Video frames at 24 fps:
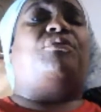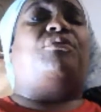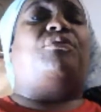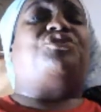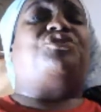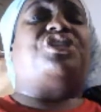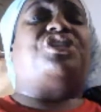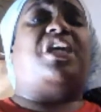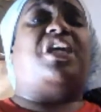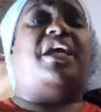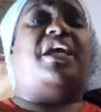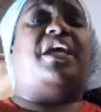
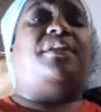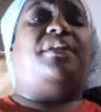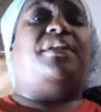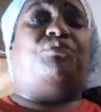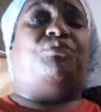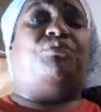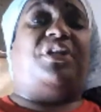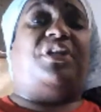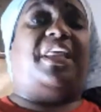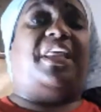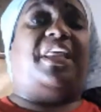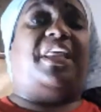change where
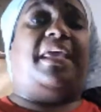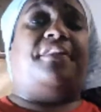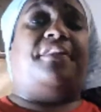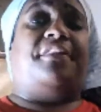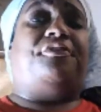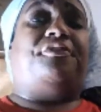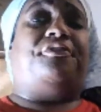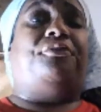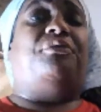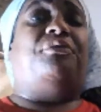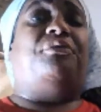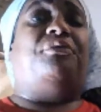they had to
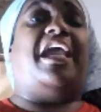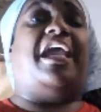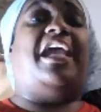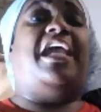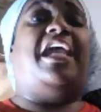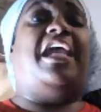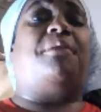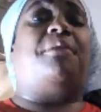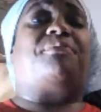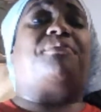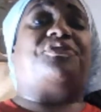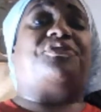do
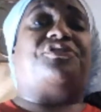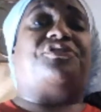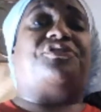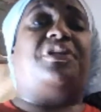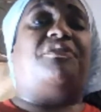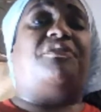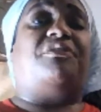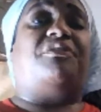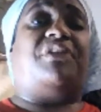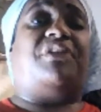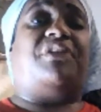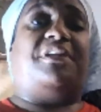80% of
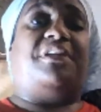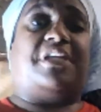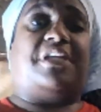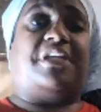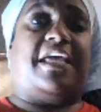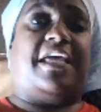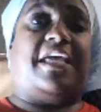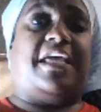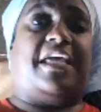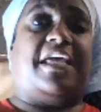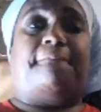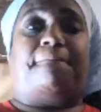their time.